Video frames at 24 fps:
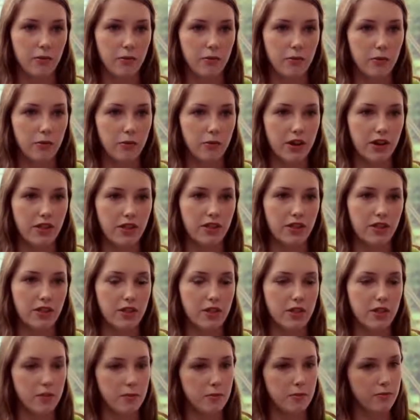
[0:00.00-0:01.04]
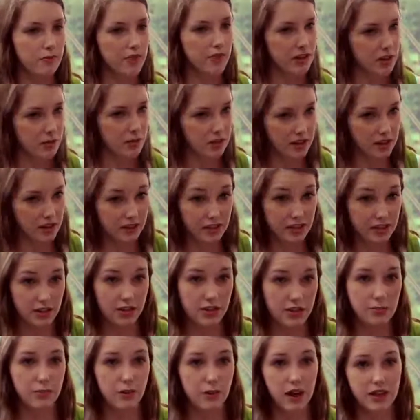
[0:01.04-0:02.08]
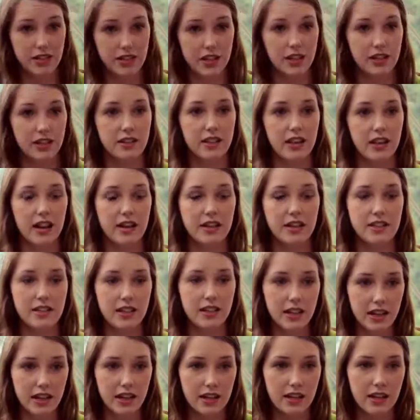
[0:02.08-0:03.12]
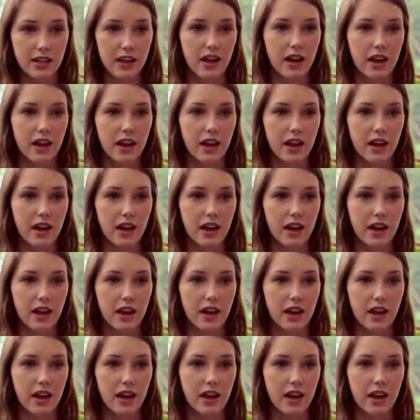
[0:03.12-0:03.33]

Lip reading: with the independent research project that I did,